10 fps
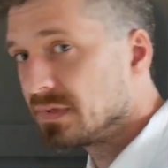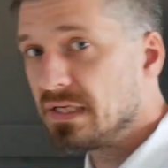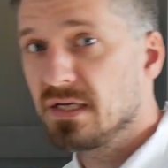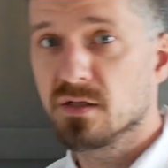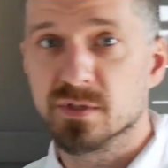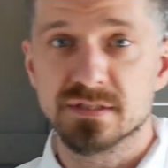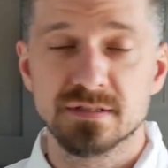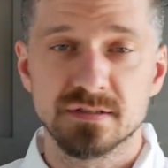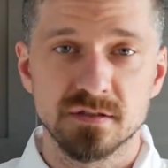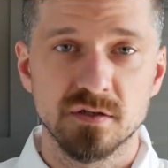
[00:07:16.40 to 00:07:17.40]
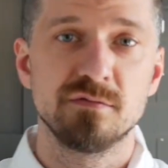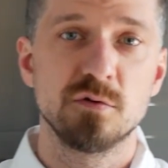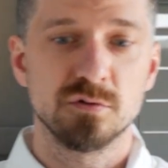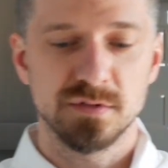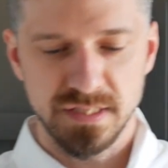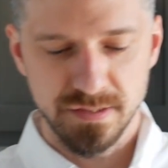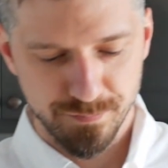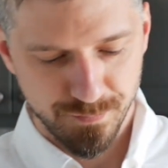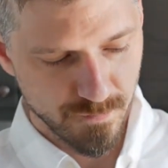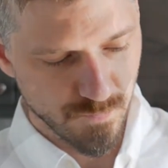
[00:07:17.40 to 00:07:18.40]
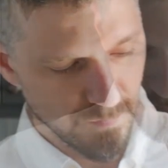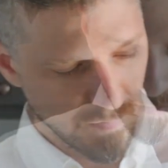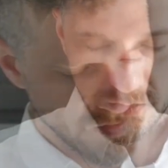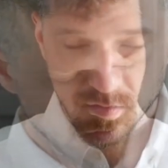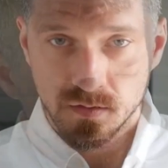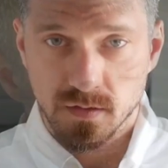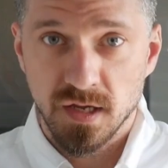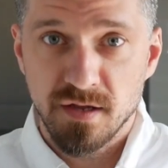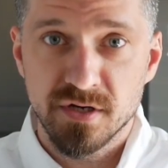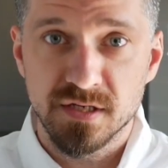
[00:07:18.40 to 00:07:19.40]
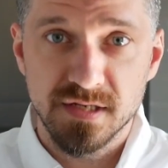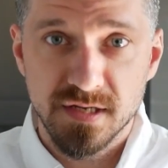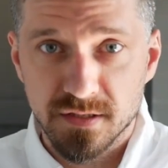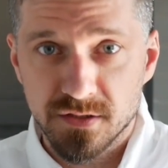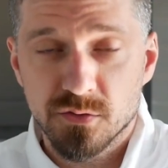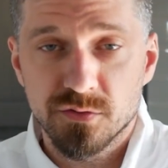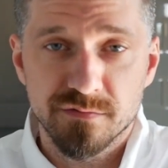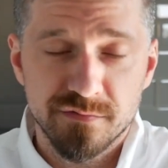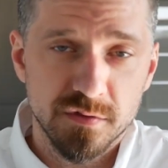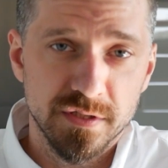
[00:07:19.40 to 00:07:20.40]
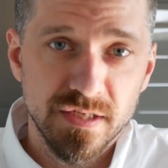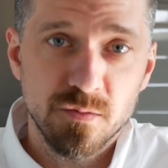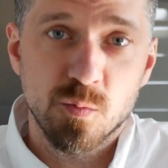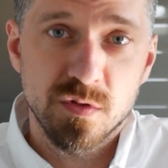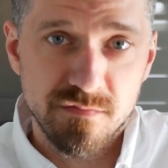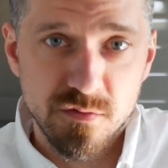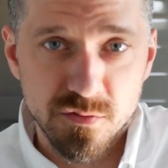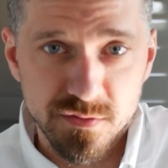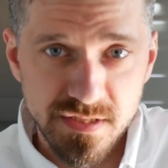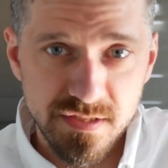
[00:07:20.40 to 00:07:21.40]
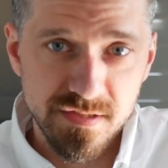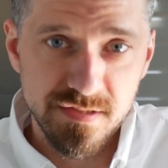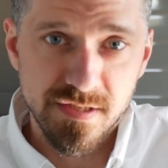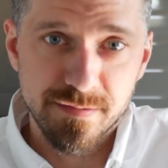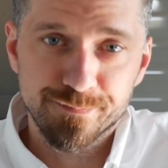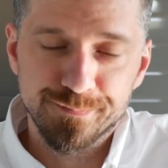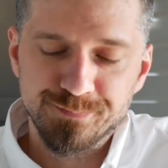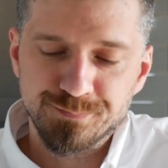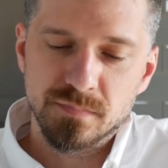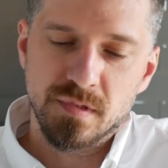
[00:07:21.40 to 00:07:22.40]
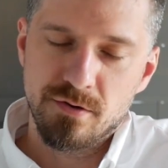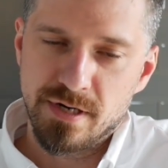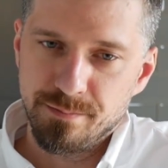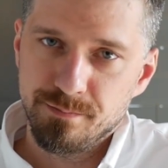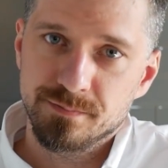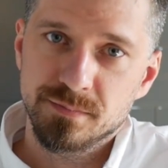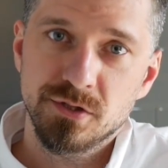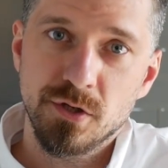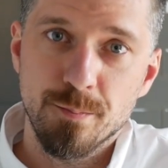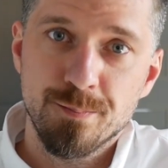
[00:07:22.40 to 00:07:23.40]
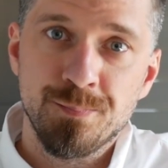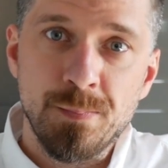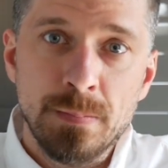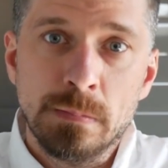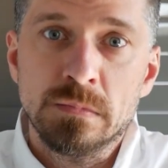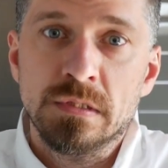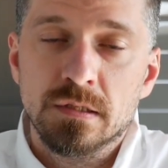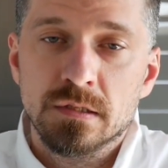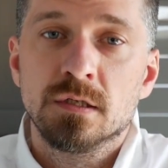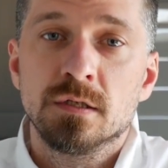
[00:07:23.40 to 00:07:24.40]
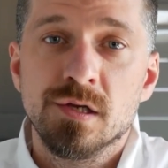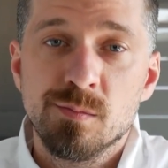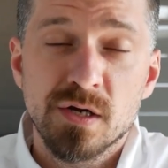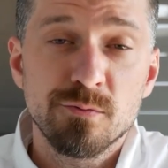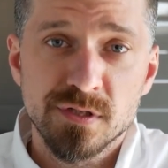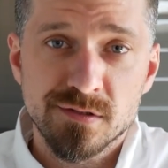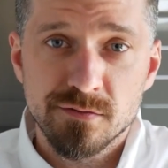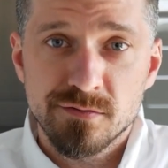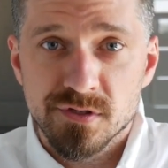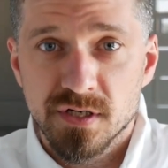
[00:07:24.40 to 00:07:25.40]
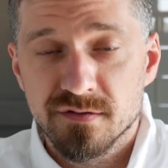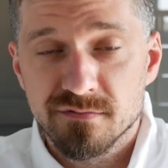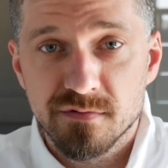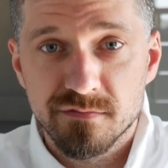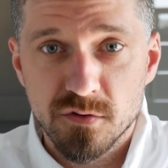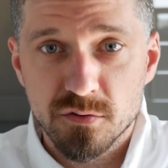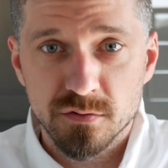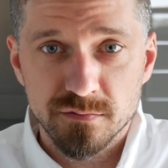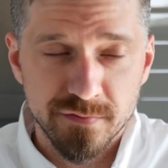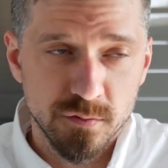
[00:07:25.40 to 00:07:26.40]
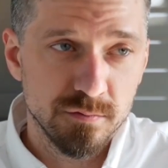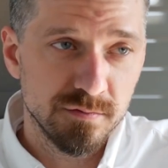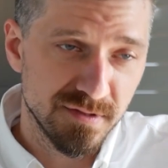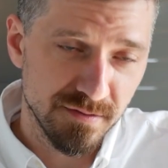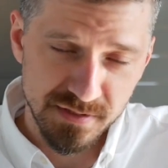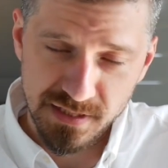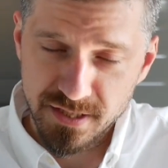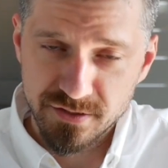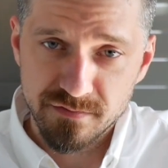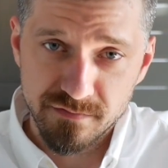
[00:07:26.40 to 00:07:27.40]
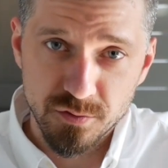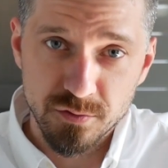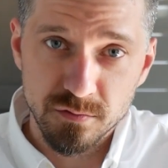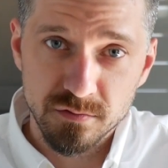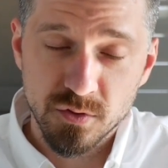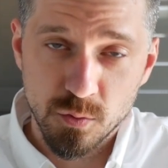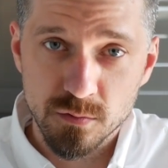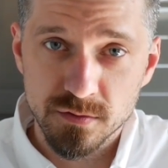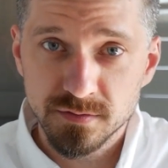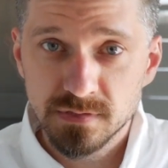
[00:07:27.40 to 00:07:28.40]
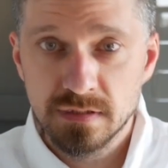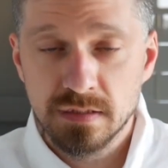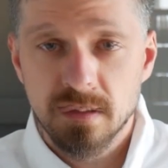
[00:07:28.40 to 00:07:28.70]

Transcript: the elements of vocal tea. I haven't exactly told you fully what vocal tea is yet. All right, so in my research of vocal folds / vocal cords,